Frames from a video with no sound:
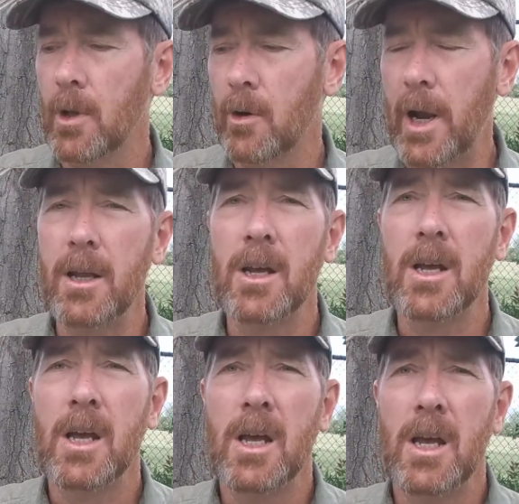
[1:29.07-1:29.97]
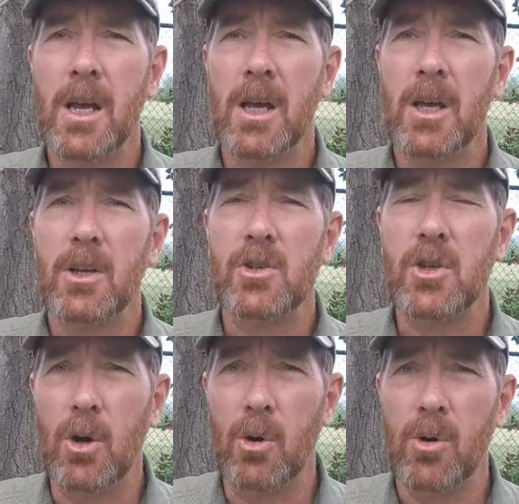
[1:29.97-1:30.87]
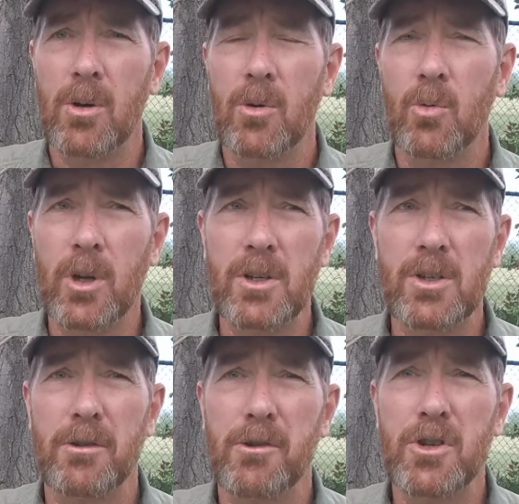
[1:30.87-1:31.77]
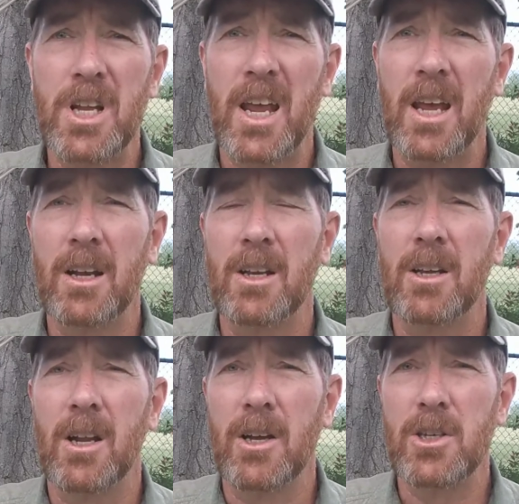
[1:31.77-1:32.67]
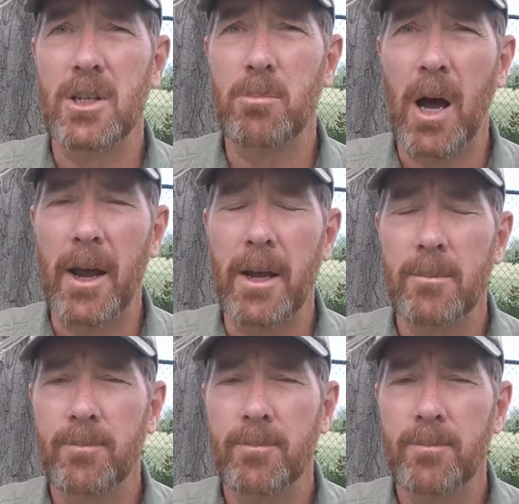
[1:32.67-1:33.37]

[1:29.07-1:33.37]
All right, so what is the first handgun I should buy?